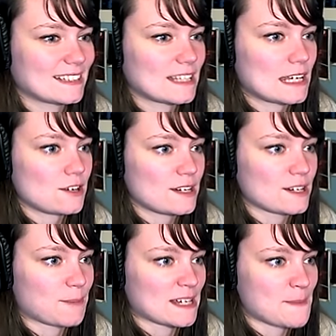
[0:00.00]
you need
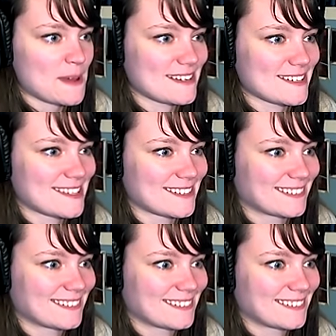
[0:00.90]
to yeah, press space.
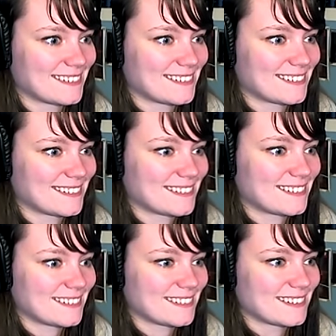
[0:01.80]

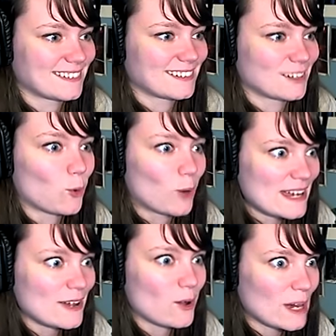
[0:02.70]
or,
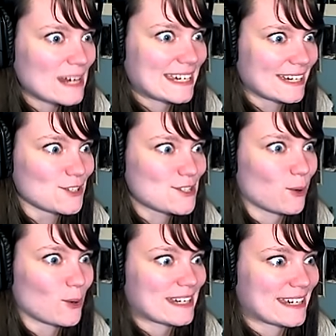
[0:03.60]
it, or, it kills,
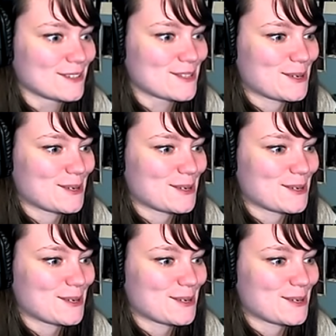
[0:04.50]
or it kills you. I